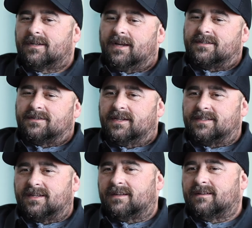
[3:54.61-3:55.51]
It's
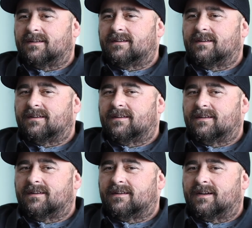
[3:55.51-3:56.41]
nice that
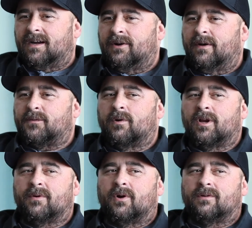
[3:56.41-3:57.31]
I don't have to
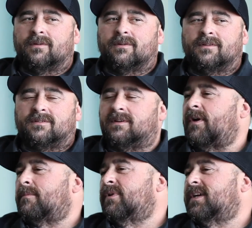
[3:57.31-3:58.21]
worry about
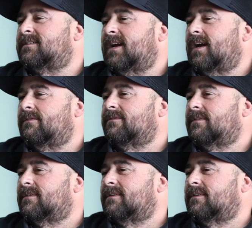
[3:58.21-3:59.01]
if I break down.